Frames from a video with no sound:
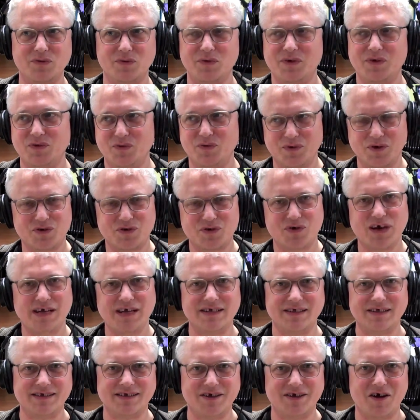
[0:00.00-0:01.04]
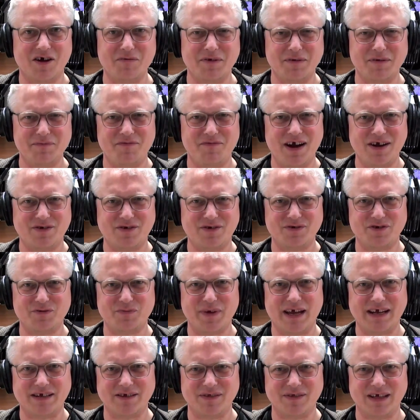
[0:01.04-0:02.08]
In retrospect, I think, oh, I'm
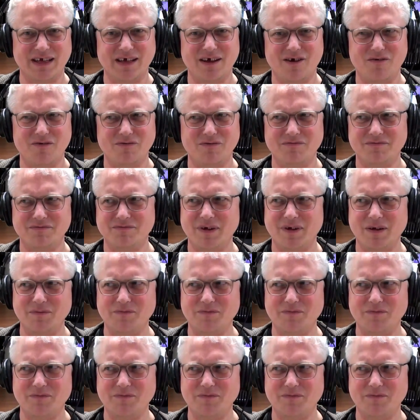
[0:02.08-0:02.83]
not sure that was that.